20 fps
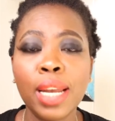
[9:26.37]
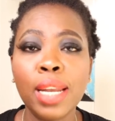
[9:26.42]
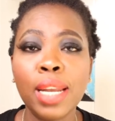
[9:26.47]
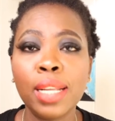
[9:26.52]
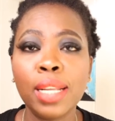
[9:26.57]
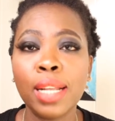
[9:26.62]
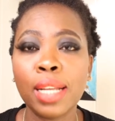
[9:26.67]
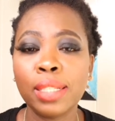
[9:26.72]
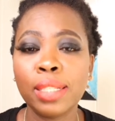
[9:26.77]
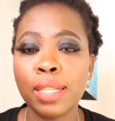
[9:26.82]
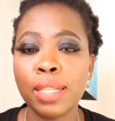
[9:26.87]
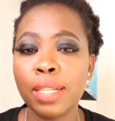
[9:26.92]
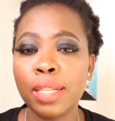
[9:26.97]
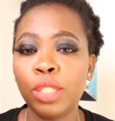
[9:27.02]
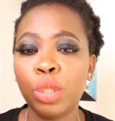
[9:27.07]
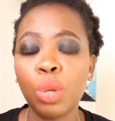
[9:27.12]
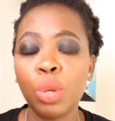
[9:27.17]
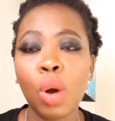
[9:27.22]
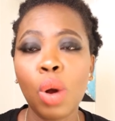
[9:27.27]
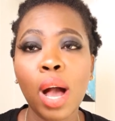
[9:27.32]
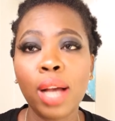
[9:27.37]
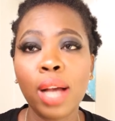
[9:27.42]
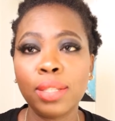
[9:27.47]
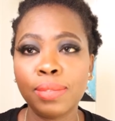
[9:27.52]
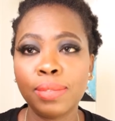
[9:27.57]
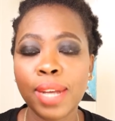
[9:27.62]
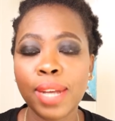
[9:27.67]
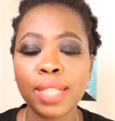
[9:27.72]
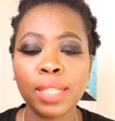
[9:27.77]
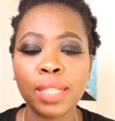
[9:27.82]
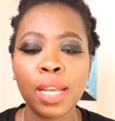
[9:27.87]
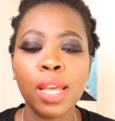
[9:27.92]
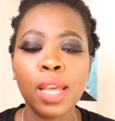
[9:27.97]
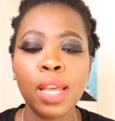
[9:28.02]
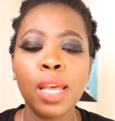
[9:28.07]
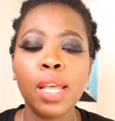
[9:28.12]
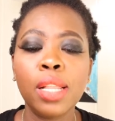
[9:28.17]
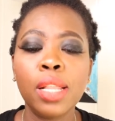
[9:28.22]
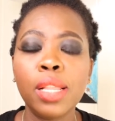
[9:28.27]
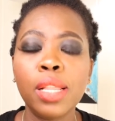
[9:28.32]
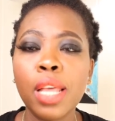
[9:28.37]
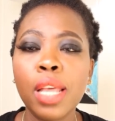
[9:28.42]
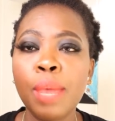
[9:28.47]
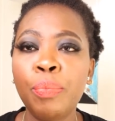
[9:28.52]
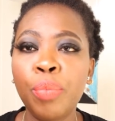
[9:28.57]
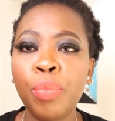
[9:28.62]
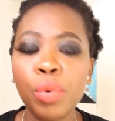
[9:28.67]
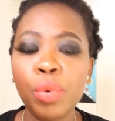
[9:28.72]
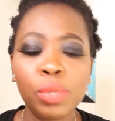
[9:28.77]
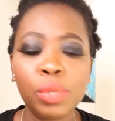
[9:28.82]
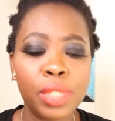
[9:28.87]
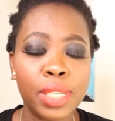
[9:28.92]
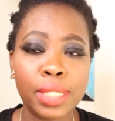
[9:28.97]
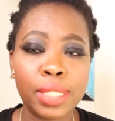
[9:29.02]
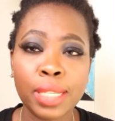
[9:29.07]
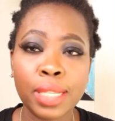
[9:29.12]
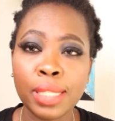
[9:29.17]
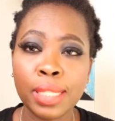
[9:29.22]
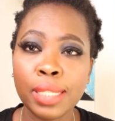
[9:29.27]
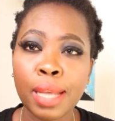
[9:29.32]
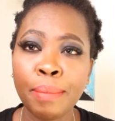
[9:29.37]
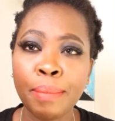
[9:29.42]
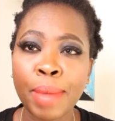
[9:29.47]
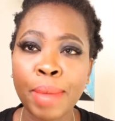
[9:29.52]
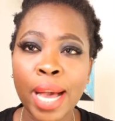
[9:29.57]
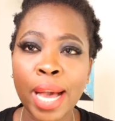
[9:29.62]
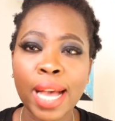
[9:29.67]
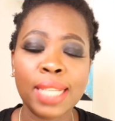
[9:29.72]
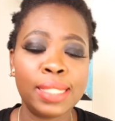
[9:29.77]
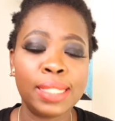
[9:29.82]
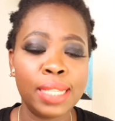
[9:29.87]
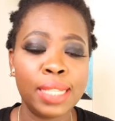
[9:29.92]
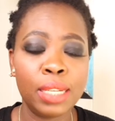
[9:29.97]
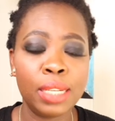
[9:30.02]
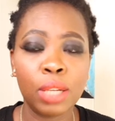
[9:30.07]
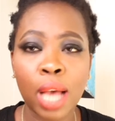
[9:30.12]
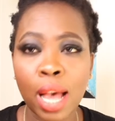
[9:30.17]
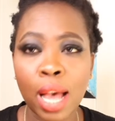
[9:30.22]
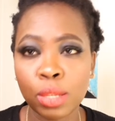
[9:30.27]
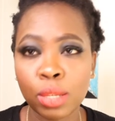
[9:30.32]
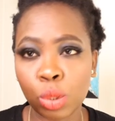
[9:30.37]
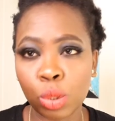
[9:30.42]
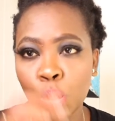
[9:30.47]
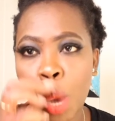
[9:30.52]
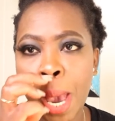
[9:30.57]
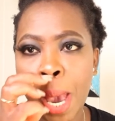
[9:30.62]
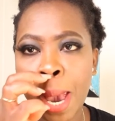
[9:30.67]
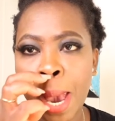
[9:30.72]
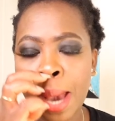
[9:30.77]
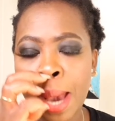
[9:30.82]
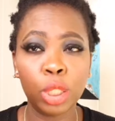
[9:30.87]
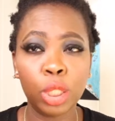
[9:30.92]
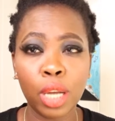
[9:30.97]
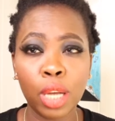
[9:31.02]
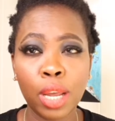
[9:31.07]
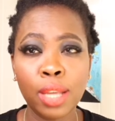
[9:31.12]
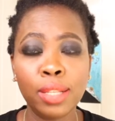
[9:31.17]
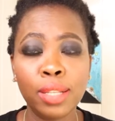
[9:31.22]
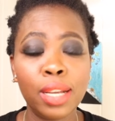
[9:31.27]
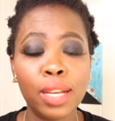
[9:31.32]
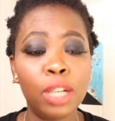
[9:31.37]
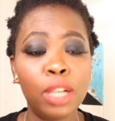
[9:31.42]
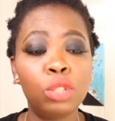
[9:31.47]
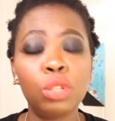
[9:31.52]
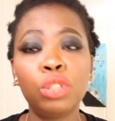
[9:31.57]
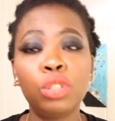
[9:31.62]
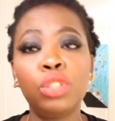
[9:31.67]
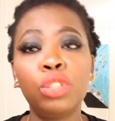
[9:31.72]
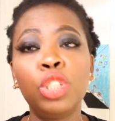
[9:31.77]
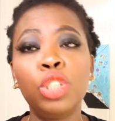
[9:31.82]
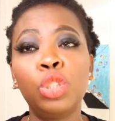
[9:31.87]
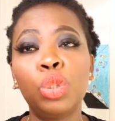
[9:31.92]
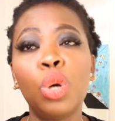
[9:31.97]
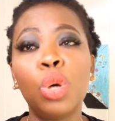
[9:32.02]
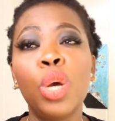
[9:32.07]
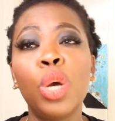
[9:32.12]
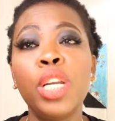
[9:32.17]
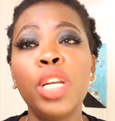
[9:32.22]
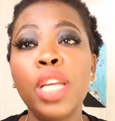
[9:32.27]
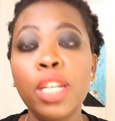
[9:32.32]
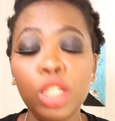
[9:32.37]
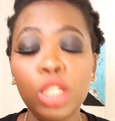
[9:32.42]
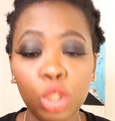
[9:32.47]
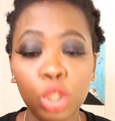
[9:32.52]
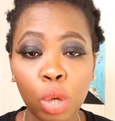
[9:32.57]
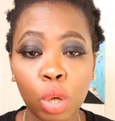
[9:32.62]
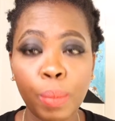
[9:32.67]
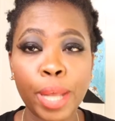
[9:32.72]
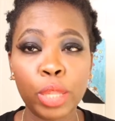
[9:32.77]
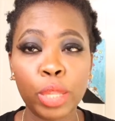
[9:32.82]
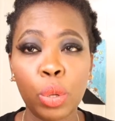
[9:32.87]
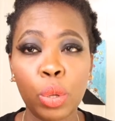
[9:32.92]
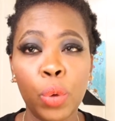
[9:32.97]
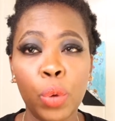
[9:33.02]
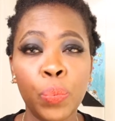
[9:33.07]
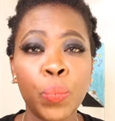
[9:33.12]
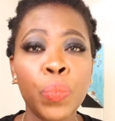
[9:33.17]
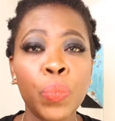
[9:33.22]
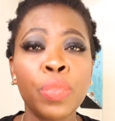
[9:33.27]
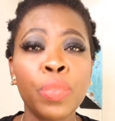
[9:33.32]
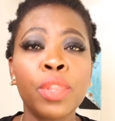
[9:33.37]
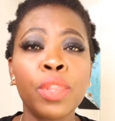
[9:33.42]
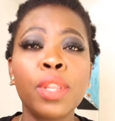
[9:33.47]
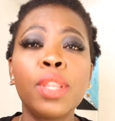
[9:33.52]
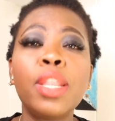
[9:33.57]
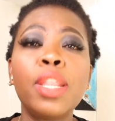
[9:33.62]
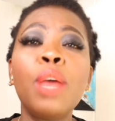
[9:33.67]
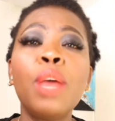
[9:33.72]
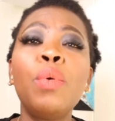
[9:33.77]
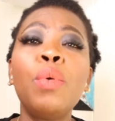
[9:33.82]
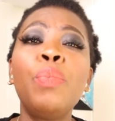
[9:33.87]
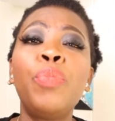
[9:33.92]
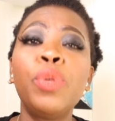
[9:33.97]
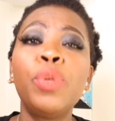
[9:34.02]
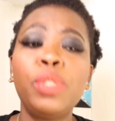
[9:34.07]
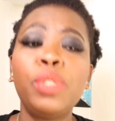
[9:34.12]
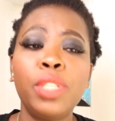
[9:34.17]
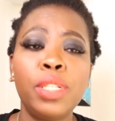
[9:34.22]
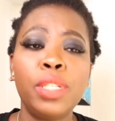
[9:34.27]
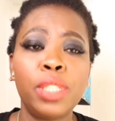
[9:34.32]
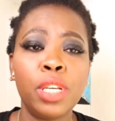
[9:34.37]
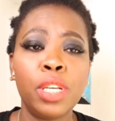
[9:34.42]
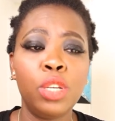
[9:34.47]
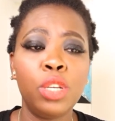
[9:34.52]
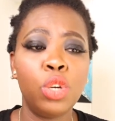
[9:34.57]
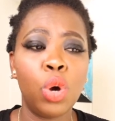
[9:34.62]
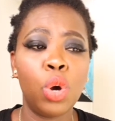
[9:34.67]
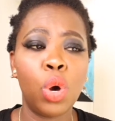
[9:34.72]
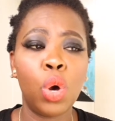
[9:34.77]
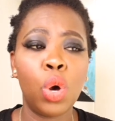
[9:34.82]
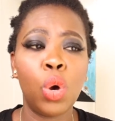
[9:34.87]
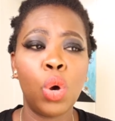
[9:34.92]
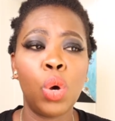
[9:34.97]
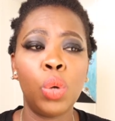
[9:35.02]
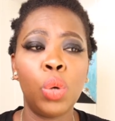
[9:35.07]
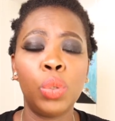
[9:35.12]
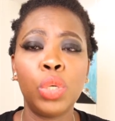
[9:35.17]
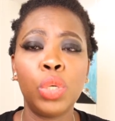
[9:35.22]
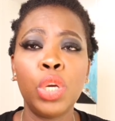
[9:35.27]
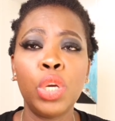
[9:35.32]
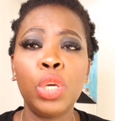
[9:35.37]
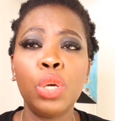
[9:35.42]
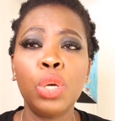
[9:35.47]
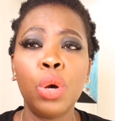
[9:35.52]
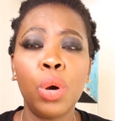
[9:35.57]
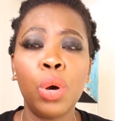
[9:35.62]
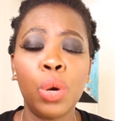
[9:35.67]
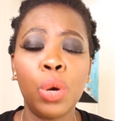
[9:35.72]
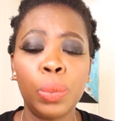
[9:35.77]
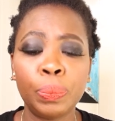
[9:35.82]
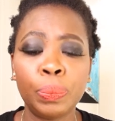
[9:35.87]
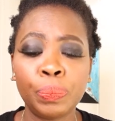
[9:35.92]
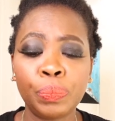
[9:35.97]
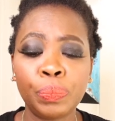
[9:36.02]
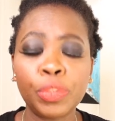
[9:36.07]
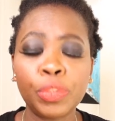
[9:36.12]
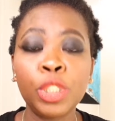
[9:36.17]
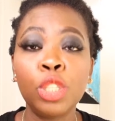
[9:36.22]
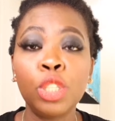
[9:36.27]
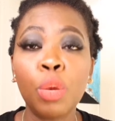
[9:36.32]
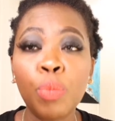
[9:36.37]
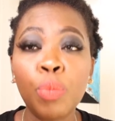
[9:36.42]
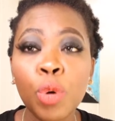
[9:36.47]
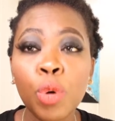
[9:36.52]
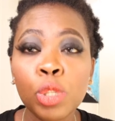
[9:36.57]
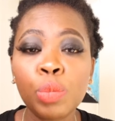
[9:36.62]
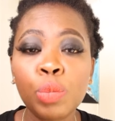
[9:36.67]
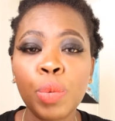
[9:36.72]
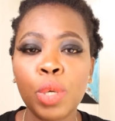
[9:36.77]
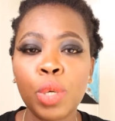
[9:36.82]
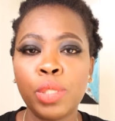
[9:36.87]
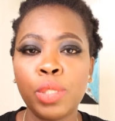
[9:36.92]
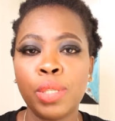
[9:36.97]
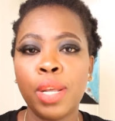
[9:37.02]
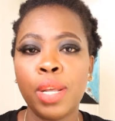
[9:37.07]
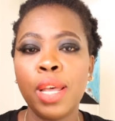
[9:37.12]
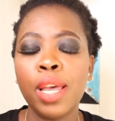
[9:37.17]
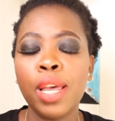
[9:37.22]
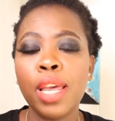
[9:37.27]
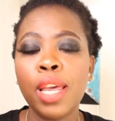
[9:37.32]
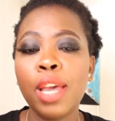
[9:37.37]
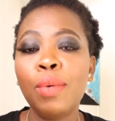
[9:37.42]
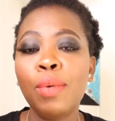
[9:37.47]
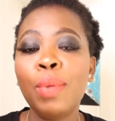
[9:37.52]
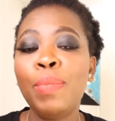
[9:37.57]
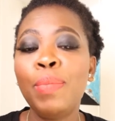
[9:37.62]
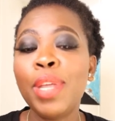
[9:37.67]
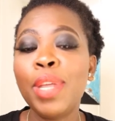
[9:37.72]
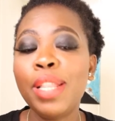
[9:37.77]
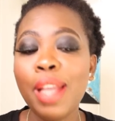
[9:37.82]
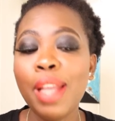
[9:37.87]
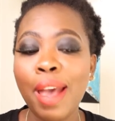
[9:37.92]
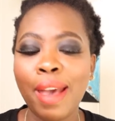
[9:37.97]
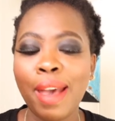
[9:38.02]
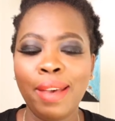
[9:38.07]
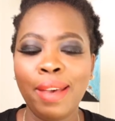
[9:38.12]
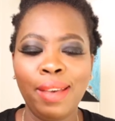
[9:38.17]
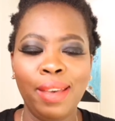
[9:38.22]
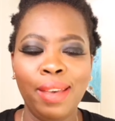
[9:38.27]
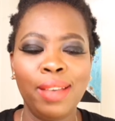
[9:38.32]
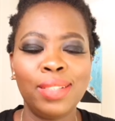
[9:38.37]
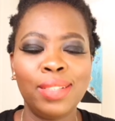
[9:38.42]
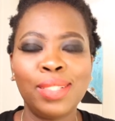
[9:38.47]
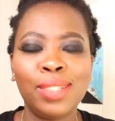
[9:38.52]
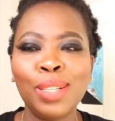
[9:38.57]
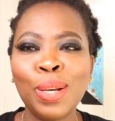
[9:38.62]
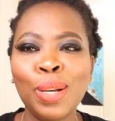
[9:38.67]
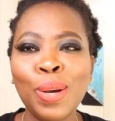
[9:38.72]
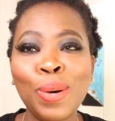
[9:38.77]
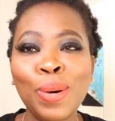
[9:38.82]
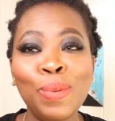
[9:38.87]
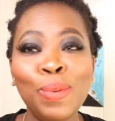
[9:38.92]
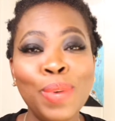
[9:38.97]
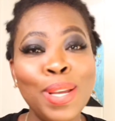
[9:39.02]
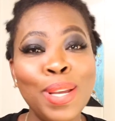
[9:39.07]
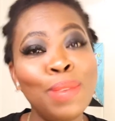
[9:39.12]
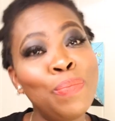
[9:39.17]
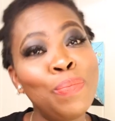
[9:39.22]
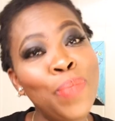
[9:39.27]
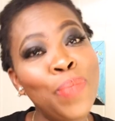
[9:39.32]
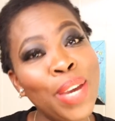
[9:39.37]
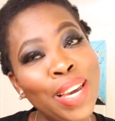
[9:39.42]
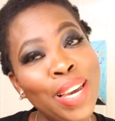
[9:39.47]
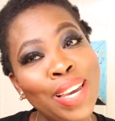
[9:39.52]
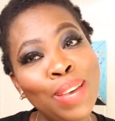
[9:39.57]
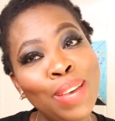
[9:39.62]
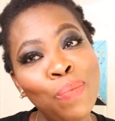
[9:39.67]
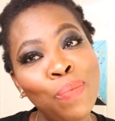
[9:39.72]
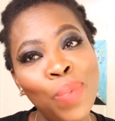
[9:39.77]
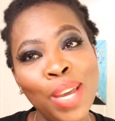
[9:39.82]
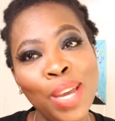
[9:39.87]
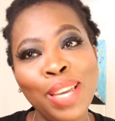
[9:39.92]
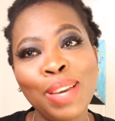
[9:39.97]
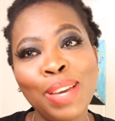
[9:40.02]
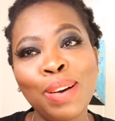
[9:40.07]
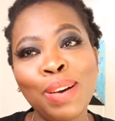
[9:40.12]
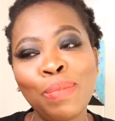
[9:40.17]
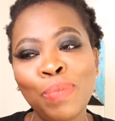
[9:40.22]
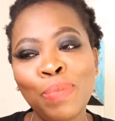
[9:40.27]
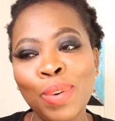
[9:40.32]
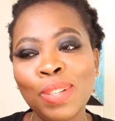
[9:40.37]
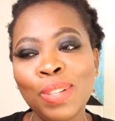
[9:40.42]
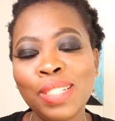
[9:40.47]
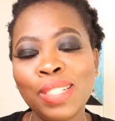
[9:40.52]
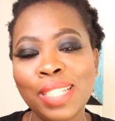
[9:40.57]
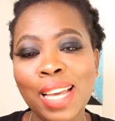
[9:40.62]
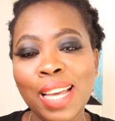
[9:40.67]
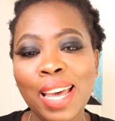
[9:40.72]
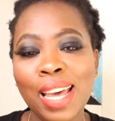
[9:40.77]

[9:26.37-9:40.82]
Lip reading: that they show as that, they put it in the magazine as well. In the grocery store, in any shop at all, they will put it in your post box. It will be there. So when you pick your post